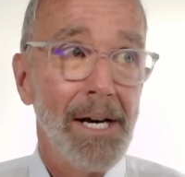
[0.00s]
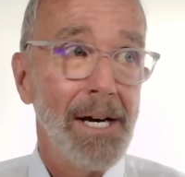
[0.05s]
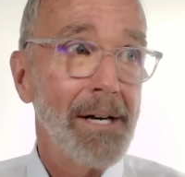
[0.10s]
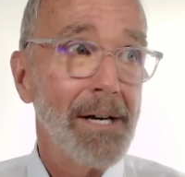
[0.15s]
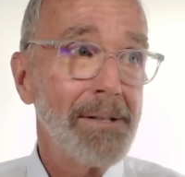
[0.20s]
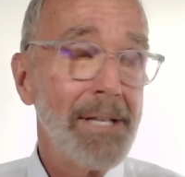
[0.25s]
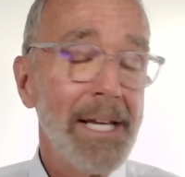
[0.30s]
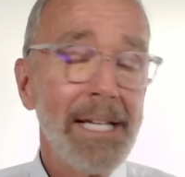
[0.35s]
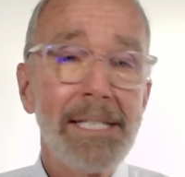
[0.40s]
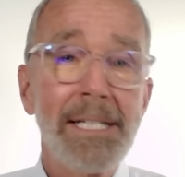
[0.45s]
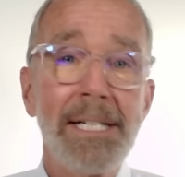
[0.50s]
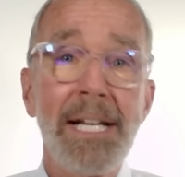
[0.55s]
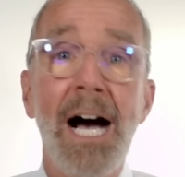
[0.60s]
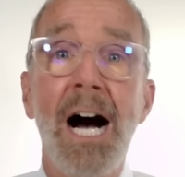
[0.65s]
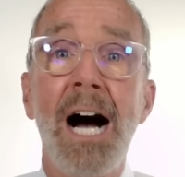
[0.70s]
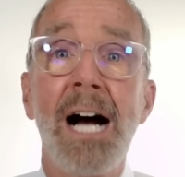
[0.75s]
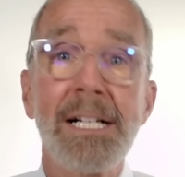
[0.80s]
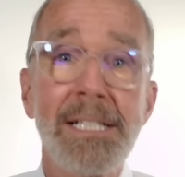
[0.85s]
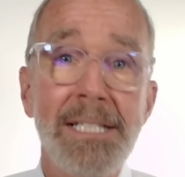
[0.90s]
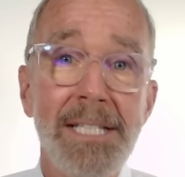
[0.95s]
Uh, they can
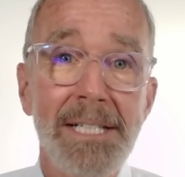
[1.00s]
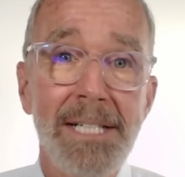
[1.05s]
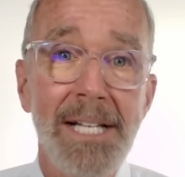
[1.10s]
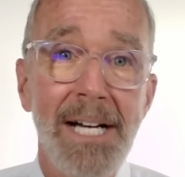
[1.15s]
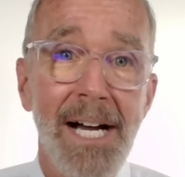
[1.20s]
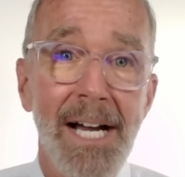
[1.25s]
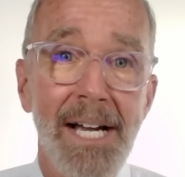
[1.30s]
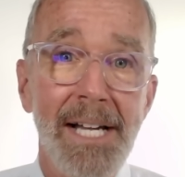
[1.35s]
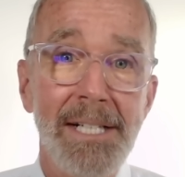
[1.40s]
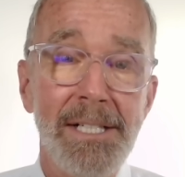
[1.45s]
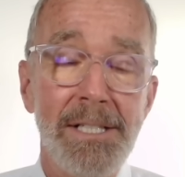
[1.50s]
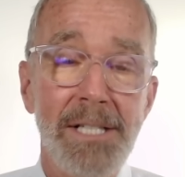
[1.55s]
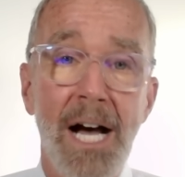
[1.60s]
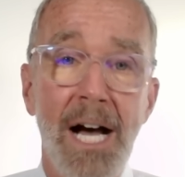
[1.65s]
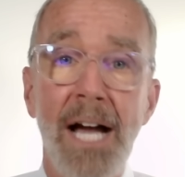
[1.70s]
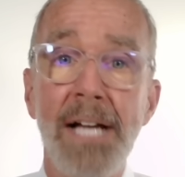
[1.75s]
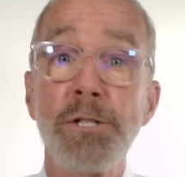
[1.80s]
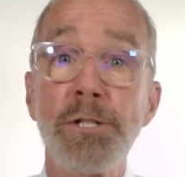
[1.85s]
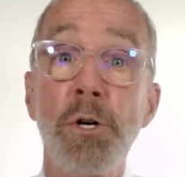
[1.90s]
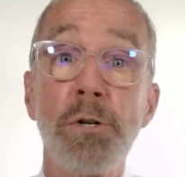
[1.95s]
oxidize.
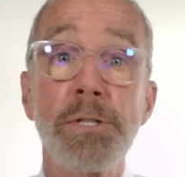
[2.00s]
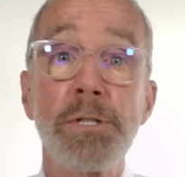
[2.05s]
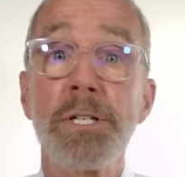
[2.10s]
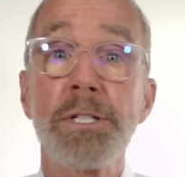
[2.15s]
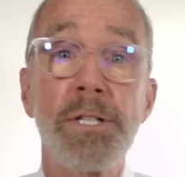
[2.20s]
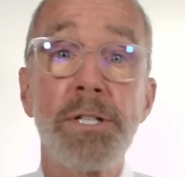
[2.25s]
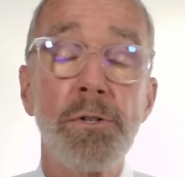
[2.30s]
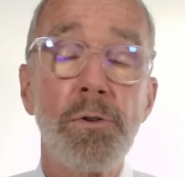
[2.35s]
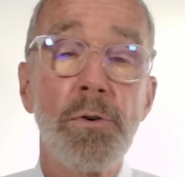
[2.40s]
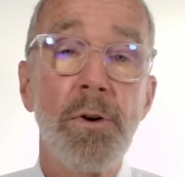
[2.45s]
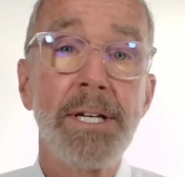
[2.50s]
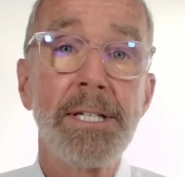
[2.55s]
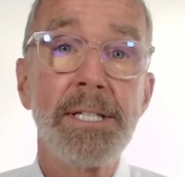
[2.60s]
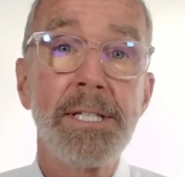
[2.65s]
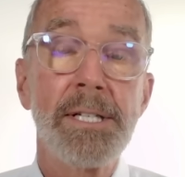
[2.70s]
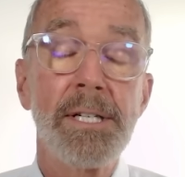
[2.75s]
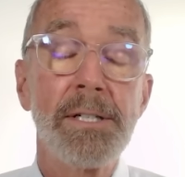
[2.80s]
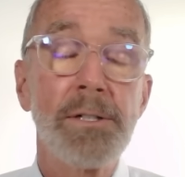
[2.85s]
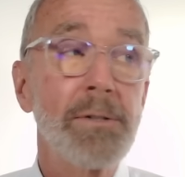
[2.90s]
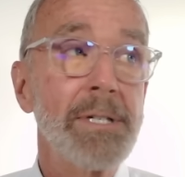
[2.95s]
High doses
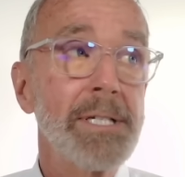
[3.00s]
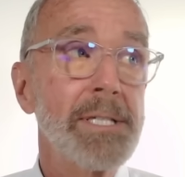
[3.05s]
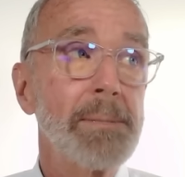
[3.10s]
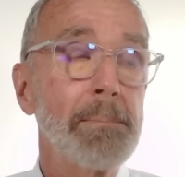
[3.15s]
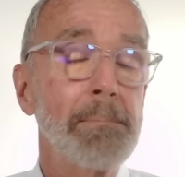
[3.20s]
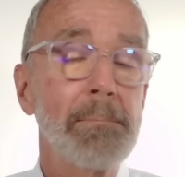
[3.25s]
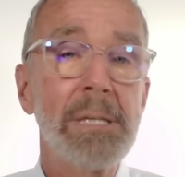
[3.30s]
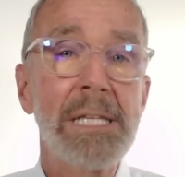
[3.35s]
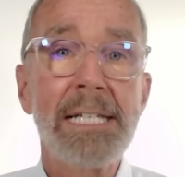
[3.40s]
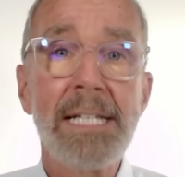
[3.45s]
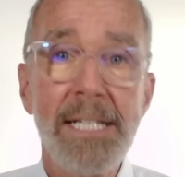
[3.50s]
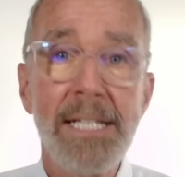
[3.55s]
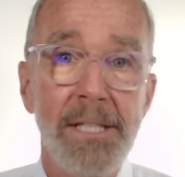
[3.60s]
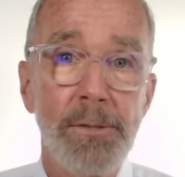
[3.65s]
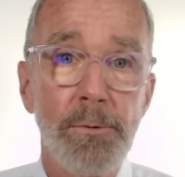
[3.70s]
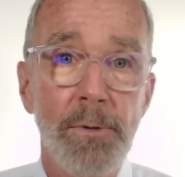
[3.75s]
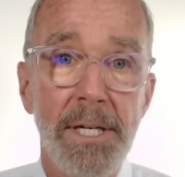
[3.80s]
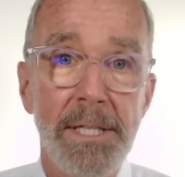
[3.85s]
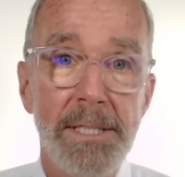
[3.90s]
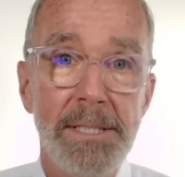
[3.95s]
increase, increase
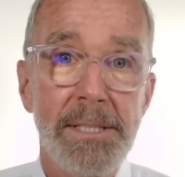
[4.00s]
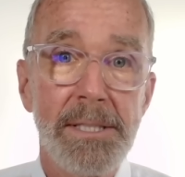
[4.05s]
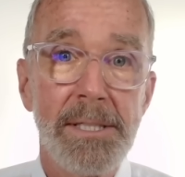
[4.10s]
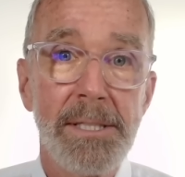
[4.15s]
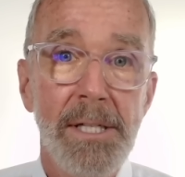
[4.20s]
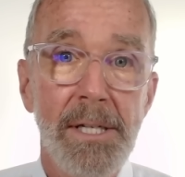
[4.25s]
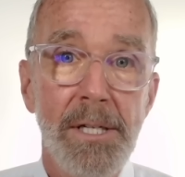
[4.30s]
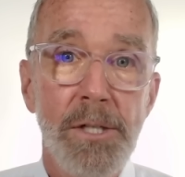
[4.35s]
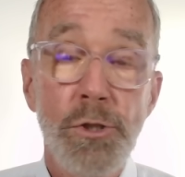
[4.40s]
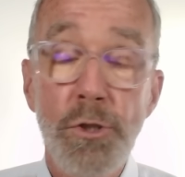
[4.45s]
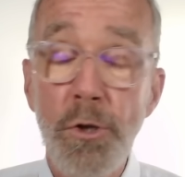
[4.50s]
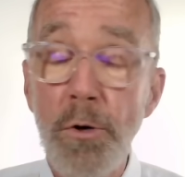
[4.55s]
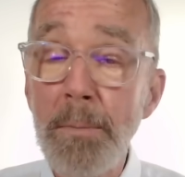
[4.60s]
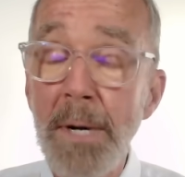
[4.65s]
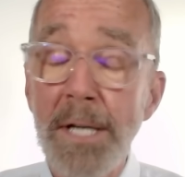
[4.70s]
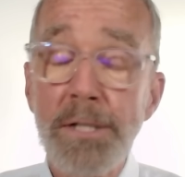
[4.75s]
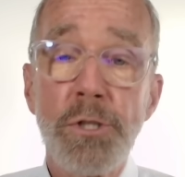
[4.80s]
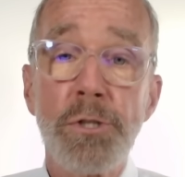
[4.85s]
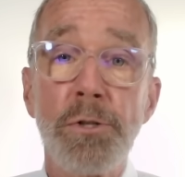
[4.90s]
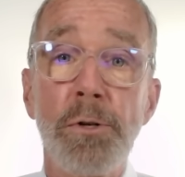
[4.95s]
bleeding risk. So
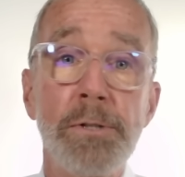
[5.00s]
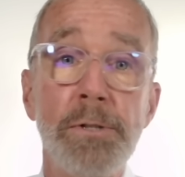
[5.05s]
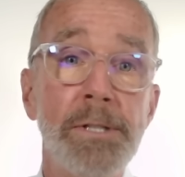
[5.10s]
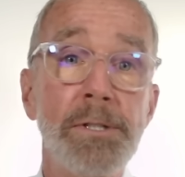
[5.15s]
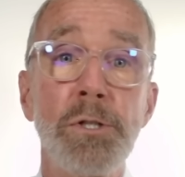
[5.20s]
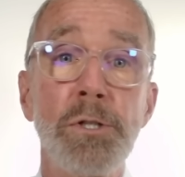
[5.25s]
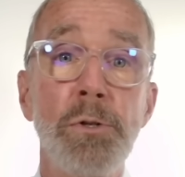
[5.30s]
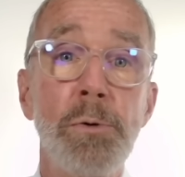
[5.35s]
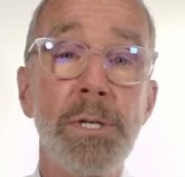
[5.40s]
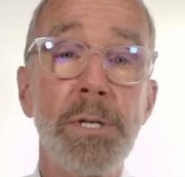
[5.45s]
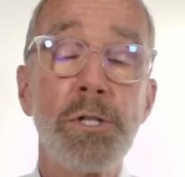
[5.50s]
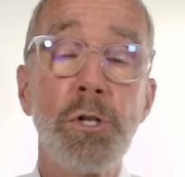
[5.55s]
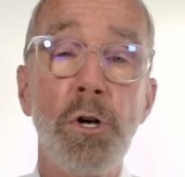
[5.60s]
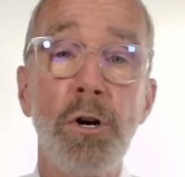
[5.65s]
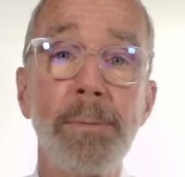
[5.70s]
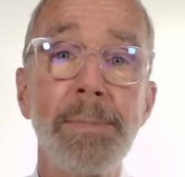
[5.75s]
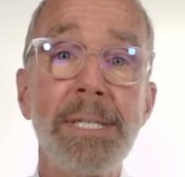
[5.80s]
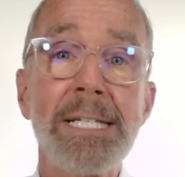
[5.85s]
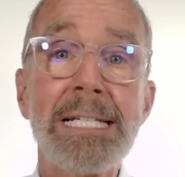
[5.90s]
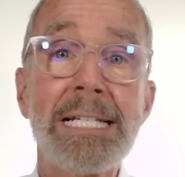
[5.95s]
much so that the U.S.
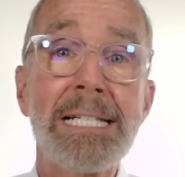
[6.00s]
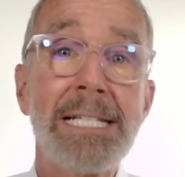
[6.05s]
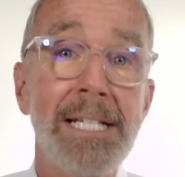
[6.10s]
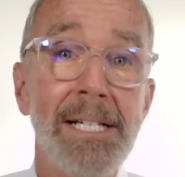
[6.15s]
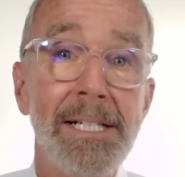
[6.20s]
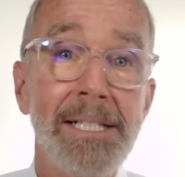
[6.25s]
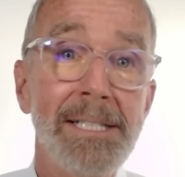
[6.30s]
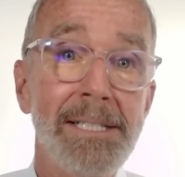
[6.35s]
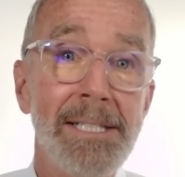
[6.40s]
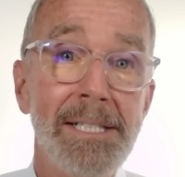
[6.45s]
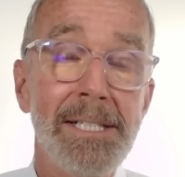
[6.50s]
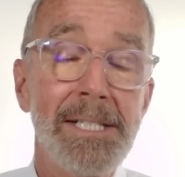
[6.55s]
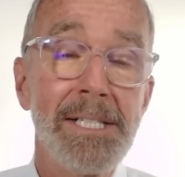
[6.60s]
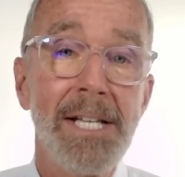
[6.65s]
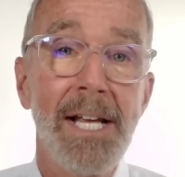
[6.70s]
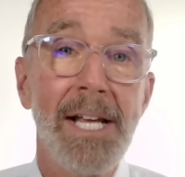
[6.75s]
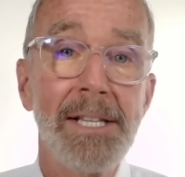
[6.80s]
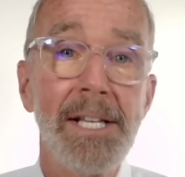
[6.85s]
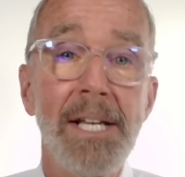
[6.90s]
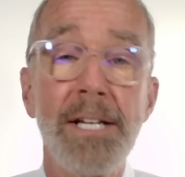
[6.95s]
Army studied this
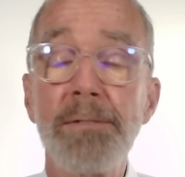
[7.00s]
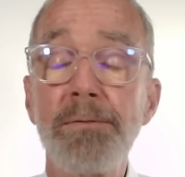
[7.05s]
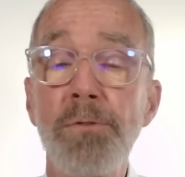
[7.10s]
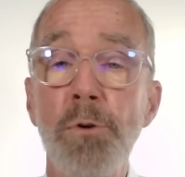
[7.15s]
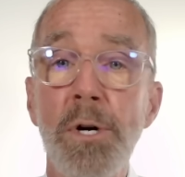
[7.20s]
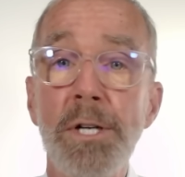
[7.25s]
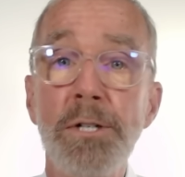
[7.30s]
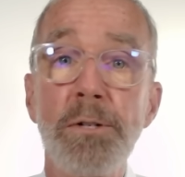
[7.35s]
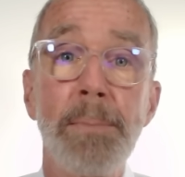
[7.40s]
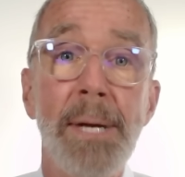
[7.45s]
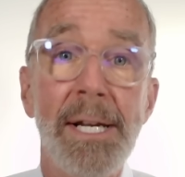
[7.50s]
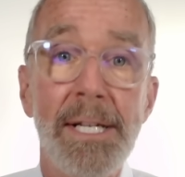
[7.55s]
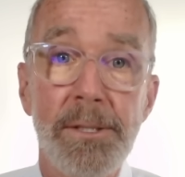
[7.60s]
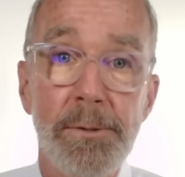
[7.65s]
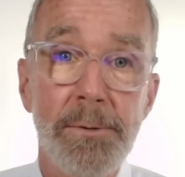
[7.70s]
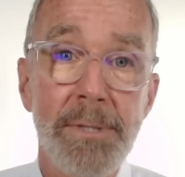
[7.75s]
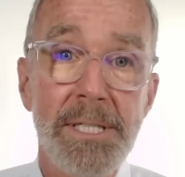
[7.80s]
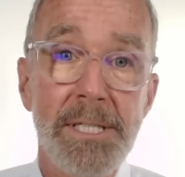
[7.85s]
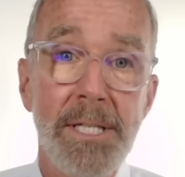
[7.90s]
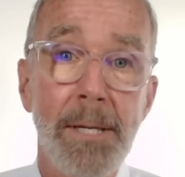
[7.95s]
and they avoid omega
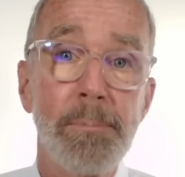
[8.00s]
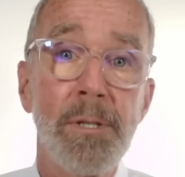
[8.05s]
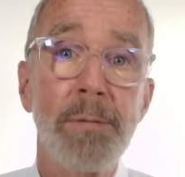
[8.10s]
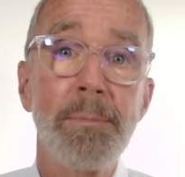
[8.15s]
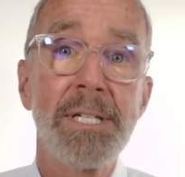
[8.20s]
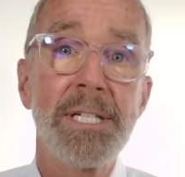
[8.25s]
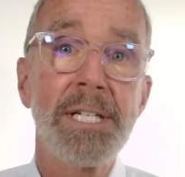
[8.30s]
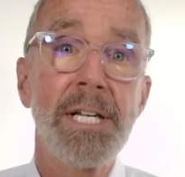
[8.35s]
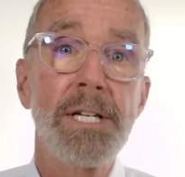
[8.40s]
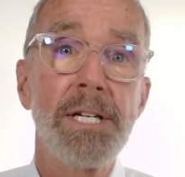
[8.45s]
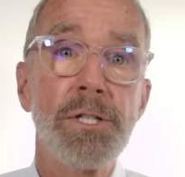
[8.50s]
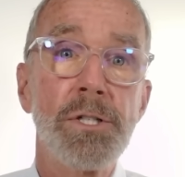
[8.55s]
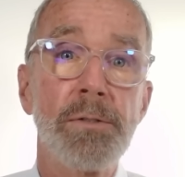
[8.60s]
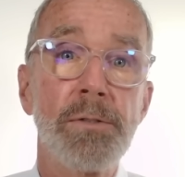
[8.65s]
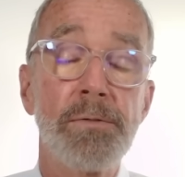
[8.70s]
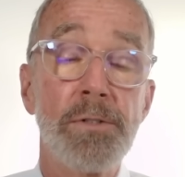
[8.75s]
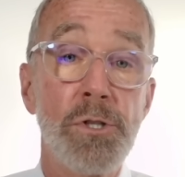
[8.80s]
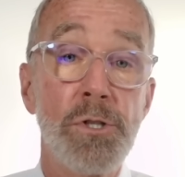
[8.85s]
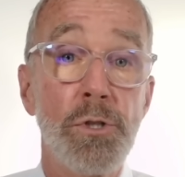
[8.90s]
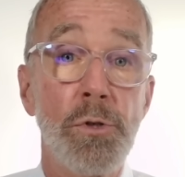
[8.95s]
3
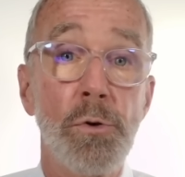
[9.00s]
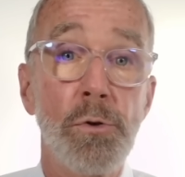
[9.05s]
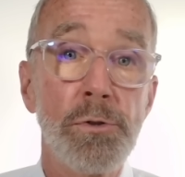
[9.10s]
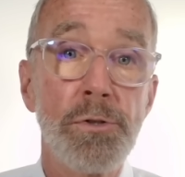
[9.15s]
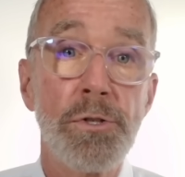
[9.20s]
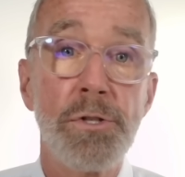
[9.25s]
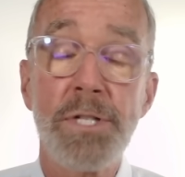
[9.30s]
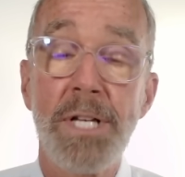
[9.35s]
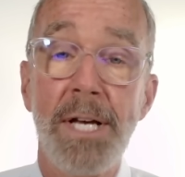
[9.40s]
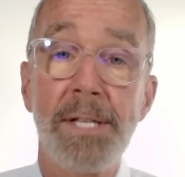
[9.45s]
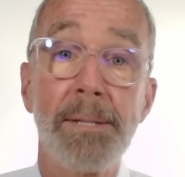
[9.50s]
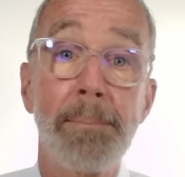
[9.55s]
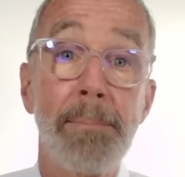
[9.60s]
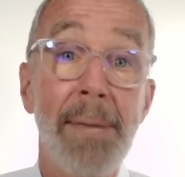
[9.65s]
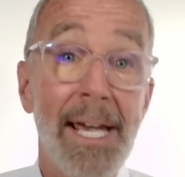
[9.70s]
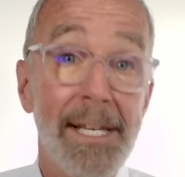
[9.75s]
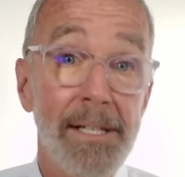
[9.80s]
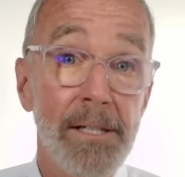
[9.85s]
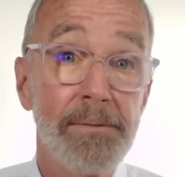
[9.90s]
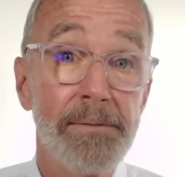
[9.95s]
supplementation for soldiers on the
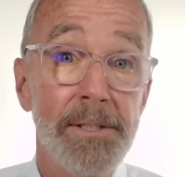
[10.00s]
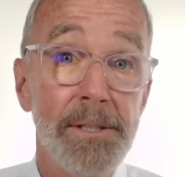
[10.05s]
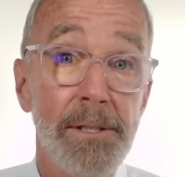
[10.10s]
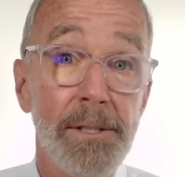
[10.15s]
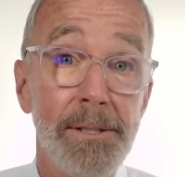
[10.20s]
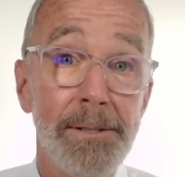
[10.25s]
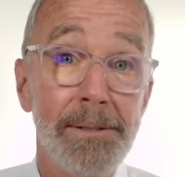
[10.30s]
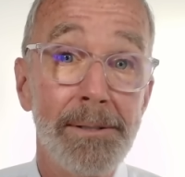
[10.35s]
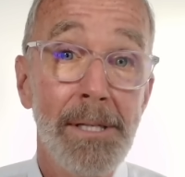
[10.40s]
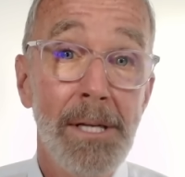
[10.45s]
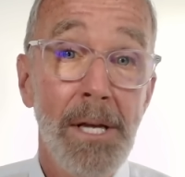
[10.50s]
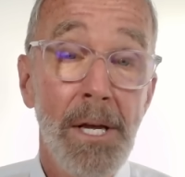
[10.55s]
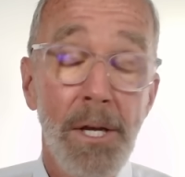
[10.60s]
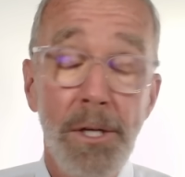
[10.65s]
battlefield.